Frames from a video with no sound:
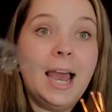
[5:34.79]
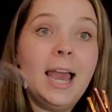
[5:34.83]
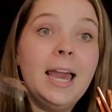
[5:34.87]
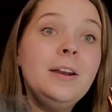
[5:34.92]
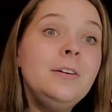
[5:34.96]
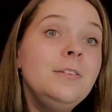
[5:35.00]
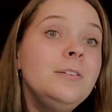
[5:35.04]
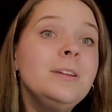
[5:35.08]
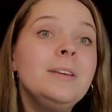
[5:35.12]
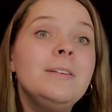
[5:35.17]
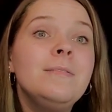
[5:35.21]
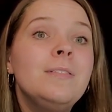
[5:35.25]
I
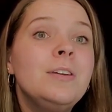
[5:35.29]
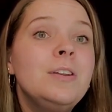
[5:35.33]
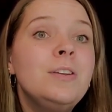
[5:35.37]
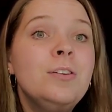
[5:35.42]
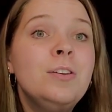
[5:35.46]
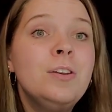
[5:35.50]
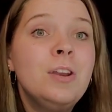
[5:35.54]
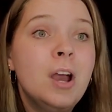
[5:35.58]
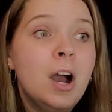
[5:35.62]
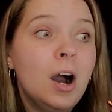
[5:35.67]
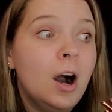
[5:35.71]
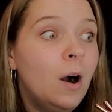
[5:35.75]
don't
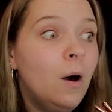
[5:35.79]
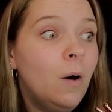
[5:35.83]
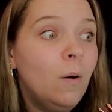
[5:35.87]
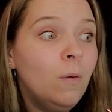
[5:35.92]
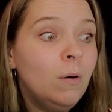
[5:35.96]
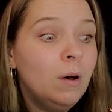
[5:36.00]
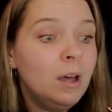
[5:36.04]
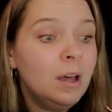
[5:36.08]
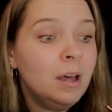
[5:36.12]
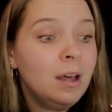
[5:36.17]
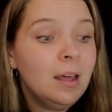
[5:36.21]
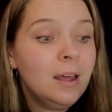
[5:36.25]
even
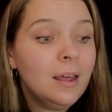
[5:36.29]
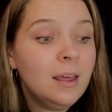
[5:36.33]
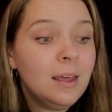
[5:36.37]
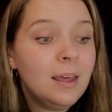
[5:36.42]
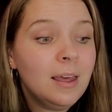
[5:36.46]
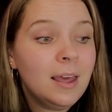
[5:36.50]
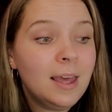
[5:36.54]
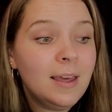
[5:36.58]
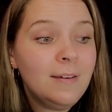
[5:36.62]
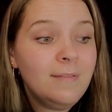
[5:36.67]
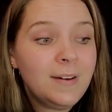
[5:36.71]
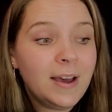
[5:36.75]
know
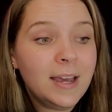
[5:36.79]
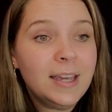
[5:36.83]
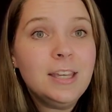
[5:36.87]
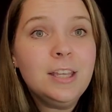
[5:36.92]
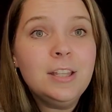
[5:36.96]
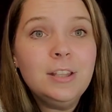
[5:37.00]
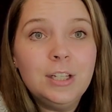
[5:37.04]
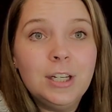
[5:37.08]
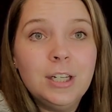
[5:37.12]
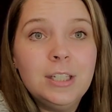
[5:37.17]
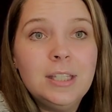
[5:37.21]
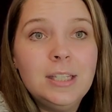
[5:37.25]
if I
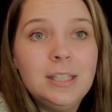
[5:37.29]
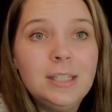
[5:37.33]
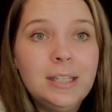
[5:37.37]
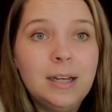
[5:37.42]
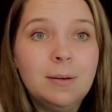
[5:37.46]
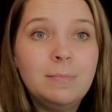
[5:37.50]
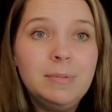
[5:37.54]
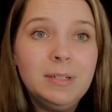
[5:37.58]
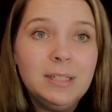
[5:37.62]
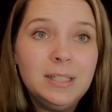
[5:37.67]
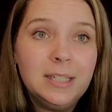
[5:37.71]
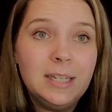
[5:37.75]
can look this
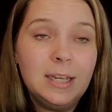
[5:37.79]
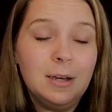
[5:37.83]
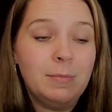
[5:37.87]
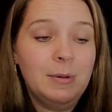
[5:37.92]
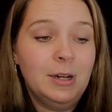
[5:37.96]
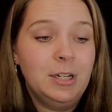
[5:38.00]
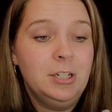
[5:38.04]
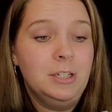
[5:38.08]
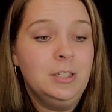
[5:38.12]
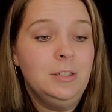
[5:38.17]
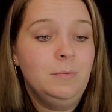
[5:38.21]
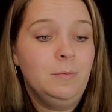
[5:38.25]
up to see how
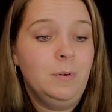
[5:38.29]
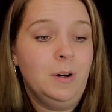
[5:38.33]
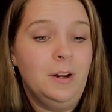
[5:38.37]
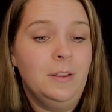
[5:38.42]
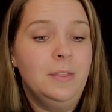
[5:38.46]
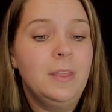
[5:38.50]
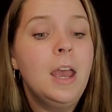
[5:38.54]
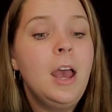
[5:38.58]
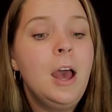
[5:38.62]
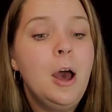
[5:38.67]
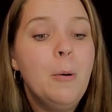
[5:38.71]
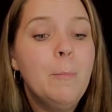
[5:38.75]
much it's worth,
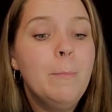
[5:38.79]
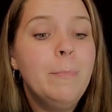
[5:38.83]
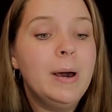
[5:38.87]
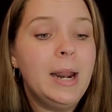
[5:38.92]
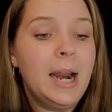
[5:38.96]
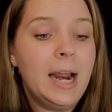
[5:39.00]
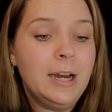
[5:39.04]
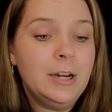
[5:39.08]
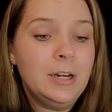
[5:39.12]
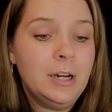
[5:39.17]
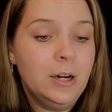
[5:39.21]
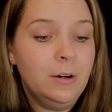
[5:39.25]
but
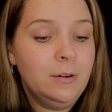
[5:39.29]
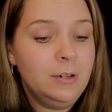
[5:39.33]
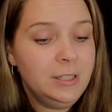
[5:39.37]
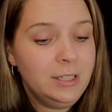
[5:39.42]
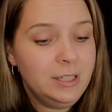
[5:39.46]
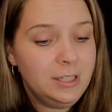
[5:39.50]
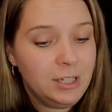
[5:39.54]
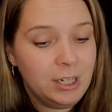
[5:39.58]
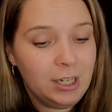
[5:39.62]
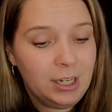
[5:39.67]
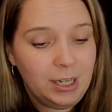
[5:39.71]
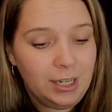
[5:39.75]
I know
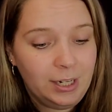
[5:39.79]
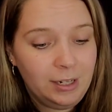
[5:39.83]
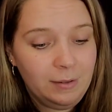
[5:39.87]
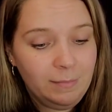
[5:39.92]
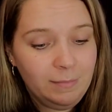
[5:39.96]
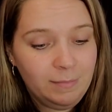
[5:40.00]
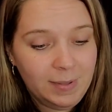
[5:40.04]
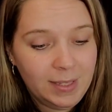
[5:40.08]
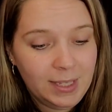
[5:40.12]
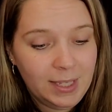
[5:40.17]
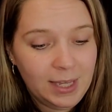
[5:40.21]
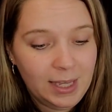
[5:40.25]
it's good
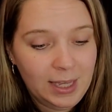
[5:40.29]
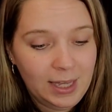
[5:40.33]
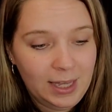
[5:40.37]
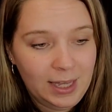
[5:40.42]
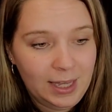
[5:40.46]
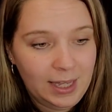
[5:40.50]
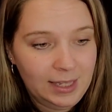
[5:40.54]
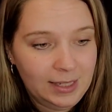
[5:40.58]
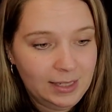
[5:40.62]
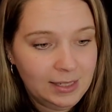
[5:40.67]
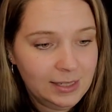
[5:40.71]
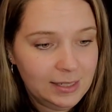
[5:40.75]

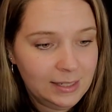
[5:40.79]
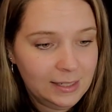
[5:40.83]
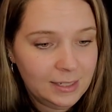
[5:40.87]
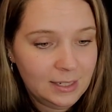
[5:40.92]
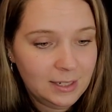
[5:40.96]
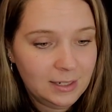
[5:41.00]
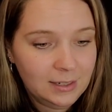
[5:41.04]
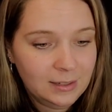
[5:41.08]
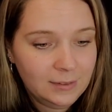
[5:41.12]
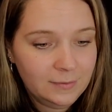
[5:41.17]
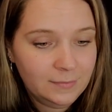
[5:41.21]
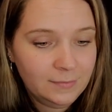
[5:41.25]
because,
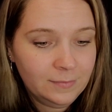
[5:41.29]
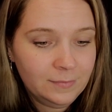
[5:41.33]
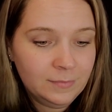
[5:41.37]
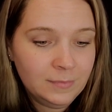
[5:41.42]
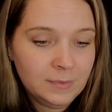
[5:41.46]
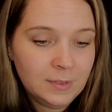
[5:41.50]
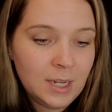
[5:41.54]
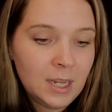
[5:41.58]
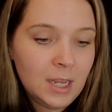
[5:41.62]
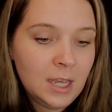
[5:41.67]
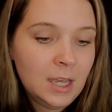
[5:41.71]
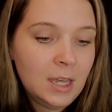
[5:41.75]

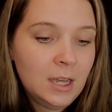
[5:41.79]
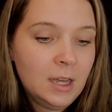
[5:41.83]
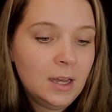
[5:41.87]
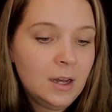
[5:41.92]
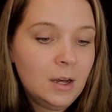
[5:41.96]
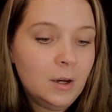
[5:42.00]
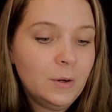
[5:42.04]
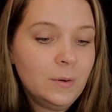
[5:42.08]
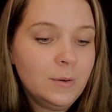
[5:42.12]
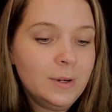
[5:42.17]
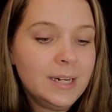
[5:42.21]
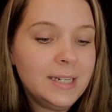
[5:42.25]

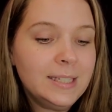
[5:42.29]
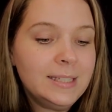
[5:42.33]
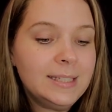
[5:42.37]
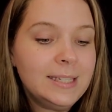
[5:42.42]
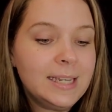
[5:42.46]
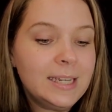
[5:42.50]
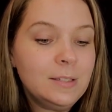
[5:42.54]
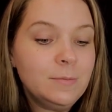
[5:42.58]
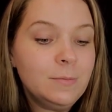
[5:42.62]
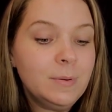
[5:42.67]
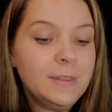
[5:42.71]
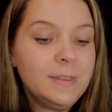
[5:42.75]
oh, and it
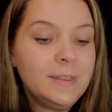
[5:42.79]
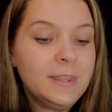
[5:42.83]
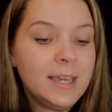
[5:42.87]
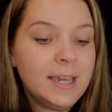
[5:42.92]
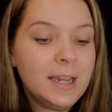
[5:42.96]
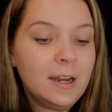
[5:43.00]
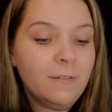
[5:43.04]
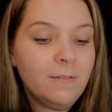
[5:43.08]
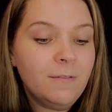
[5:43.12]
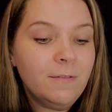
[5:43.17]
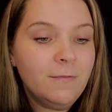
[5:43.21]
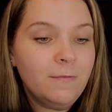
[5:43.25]
says what they
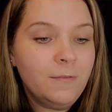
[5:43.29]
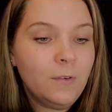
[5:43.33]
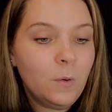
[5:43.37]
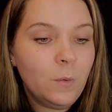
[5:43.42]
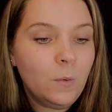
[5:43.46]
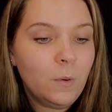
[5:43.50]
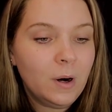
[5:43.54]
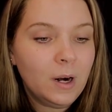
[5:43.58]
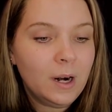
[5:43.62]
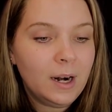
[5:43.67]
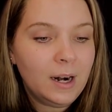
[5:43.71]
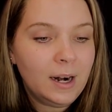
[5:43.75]
are
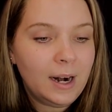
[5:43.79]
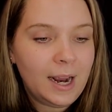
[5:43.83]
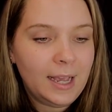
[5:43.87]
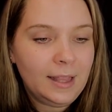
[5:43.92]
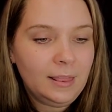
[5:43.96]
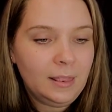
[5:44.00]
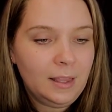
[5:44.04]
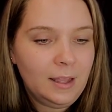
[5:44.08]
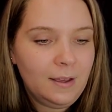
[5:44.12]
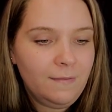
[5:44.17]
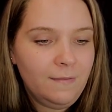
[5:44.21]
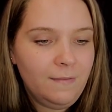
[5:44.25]
for. I
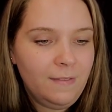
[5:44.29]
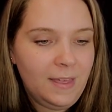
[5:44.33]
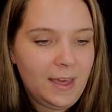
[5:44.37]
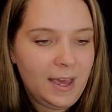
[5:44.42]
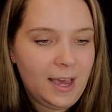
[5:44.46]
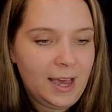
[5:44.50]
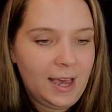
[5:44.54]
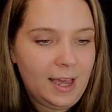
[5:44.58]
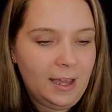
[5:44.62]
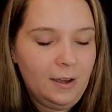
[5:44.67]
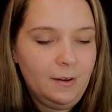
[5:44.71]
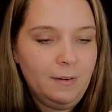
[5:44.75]
love
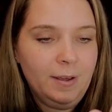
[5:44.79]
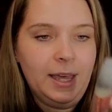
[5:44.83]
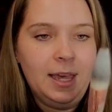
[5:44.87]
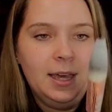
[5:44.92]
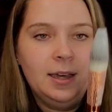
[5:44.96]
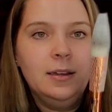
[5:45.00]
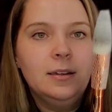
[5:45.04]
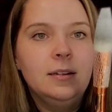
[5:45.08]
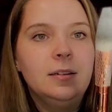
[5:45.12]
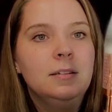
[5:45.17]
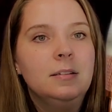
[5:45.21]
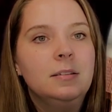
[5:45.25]
that.
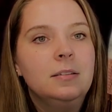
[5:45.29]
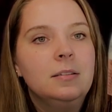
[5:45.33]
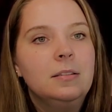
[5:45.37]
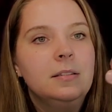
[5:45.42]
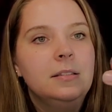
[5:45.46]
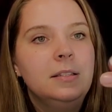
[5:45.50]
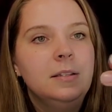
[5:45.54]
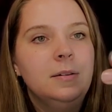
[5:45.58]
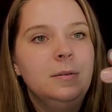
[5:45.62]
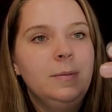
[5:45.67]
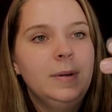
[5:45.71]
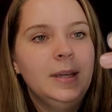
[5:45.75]
Okay,
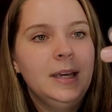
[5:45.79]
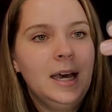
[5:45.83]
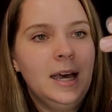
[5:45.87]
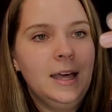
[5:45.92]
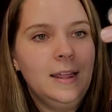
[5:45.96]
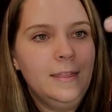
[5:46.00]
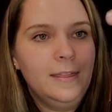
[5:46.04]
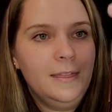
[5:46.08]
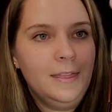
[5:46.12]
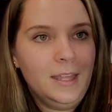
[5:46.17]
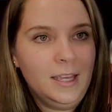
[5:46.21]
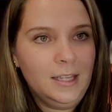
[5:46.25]
so we
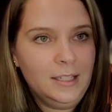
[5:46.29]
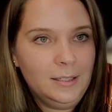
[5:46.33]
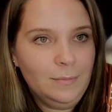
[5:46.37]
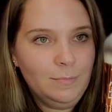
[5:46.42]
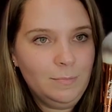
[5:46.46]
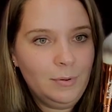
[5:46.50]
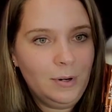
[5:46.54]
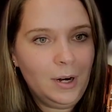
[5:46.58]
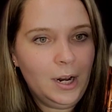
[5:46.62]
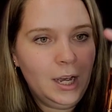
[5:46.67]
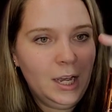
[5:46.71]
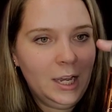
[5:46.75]
got this
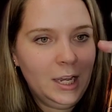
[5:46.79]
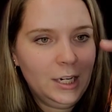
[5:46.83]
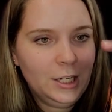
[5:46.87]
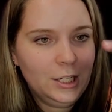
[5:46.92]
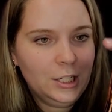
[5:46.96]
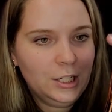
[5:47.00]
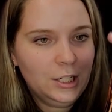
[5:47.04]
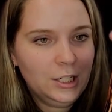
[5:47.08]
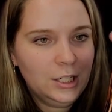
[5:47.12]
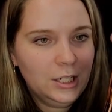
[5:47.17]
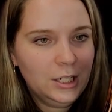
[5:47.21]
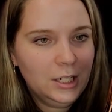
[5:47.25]

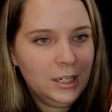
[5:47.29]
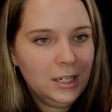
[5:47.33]
brush.